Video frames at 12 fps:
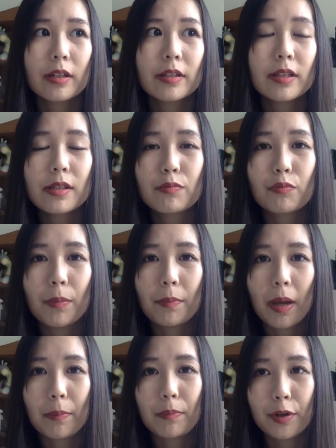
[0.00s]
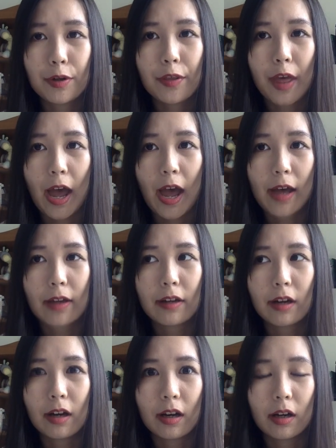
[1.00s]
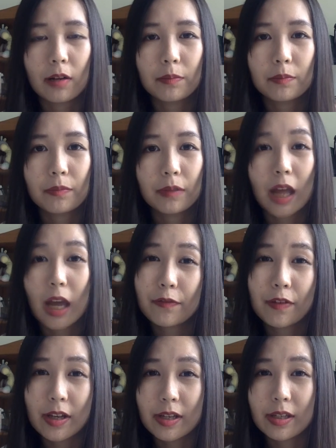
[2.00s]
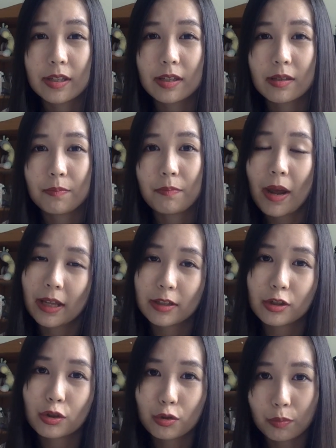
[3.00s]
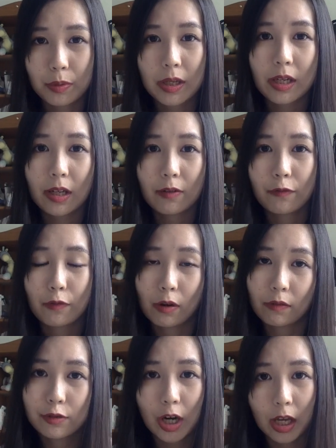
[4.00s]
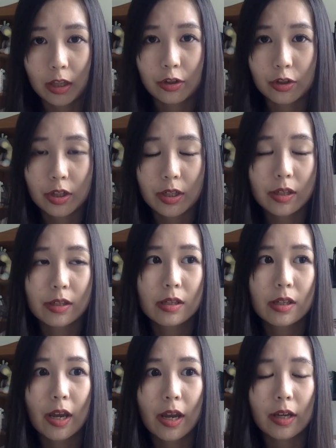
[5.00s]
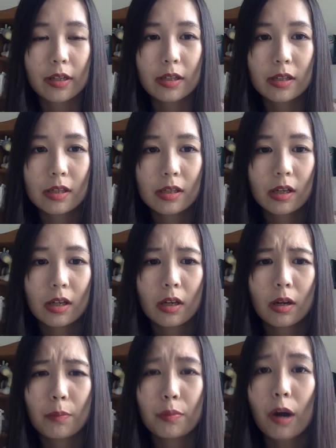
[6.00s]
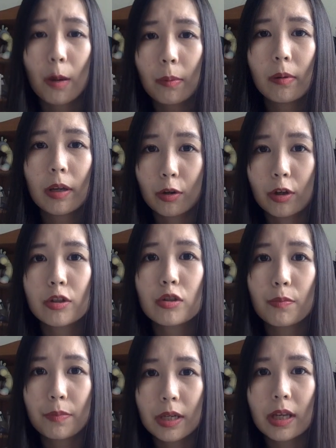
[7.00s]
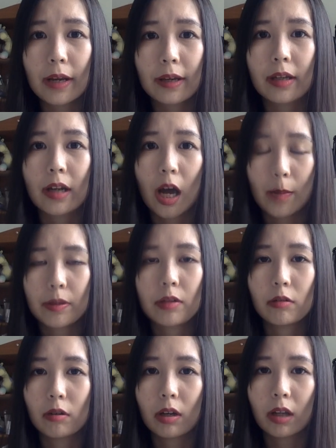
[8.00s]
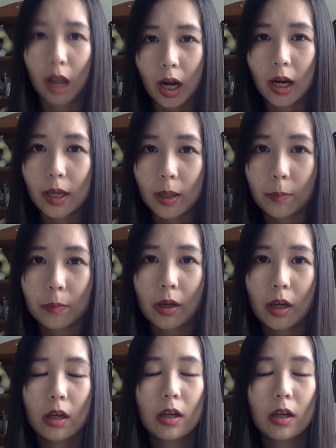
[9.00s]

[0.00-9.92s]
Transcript: Just remember that um, life is meant to be full of challenges and it's probably going to be like an uphill climb